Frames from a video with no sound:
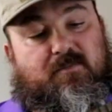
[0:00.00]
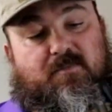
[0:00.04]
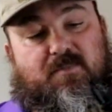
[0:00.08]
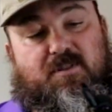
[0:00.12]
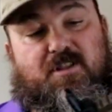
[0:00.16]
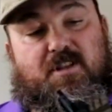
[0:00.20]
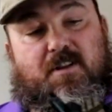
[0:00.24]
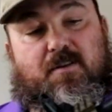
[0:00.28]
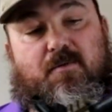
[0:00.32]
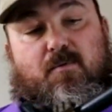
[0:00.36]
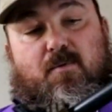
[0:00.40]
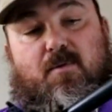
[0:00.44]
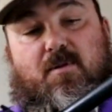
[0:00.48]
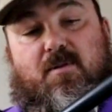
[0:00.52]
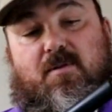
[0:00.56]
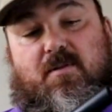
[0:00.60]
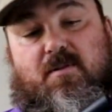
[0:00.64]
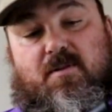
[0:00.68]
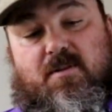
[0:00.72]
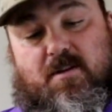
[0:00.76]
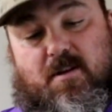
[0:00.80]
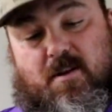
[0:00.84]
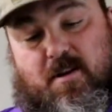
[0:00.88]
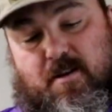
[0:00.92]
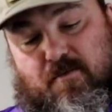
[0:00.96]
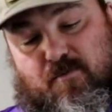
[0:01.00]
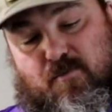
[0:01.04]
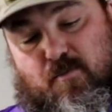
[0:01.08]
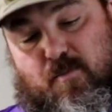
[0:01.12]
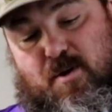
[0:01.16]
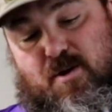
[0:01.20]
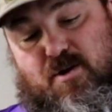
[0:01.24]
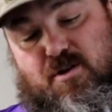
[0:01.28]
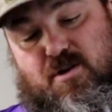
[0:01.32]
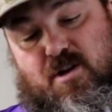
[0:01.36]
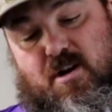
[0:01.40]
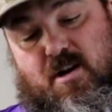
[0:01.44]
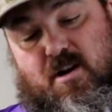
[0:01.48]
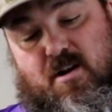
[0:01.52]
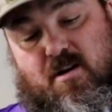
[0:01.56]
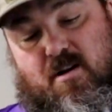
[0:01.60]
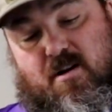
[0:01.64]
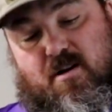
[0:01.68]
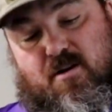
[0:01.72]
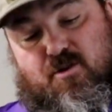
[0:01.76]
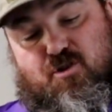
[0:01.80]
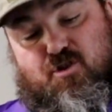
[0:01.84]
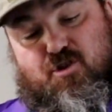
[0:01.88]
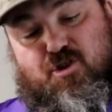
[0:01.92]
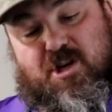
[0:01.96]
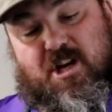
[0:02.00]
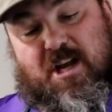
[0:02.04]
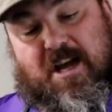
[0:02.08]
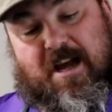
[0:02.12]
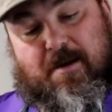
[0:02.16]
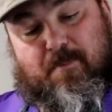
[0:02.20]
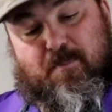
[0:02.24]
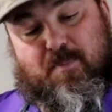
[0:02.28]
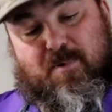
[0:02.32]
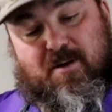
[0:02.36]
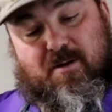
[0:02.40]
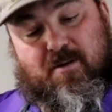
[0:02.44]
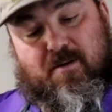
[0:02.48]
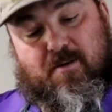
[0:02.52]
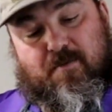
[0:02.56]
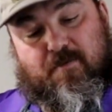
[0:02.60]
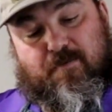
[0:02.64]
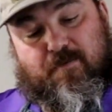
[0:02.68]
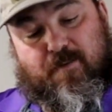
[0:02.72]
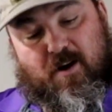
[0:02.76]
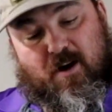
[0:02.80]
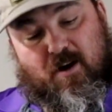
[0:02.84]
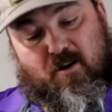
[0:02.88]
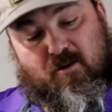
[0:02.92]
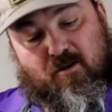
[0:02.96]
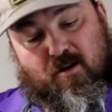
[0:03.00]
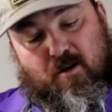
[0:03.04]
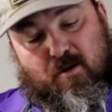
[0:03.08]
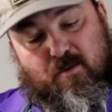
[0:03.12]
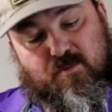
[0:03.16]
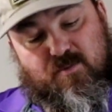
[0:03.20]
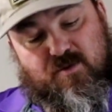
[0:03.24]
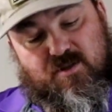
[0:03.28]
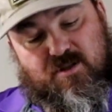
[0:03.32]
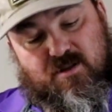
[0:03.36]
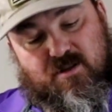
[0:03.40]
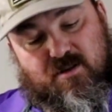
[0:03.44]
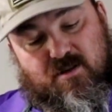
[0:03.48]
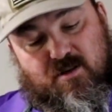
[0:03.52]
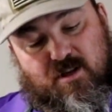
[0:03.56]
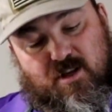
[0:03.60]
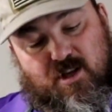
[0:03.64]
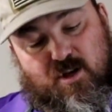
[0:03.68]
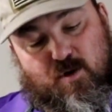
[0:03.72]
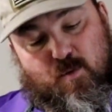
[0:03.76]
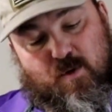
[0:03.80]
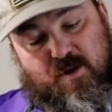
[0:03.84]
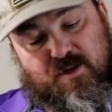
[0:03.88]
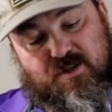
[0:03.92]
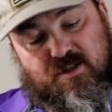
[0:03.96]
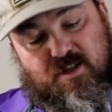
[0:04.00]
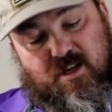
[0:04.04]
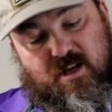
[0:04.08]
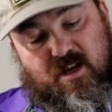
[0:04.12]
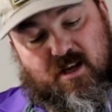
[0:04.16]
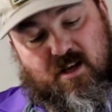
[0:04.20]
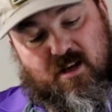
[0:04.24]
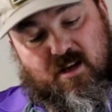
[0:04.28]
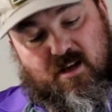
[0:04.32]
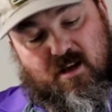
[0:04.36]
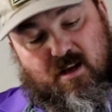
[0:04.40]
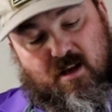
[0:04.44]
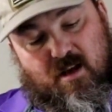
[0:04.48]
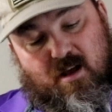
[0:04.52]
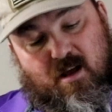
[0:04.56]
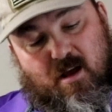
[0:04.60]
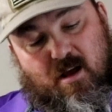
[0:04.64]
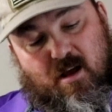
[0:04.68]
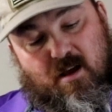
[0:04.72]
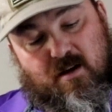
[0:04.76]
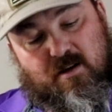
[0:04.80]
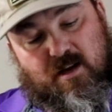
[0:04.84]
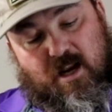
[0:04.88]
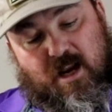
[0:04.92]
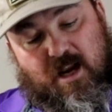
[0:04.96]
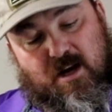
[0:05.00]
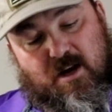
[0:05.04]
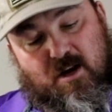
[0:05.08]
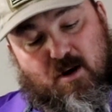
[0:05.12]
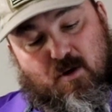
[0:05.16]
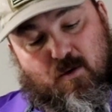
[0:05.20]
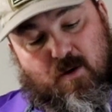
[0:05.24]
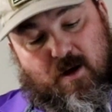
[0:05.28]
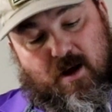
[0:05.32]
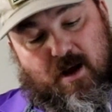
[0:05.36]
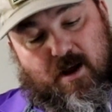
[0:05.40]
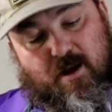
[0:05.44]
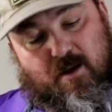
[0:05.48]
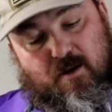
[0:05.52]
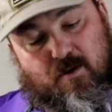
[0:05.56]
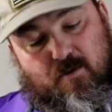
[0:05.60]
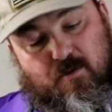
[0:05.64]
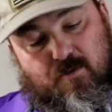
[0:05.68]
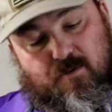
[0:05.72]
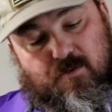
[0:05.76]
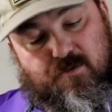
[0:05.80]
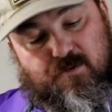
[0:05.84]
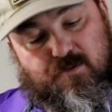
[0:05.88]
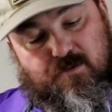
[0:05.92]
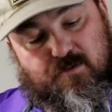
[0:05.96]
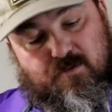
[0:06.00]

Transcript: Let's see where this got information here. Chiappa Firearms, USA, Dayton, Ohio.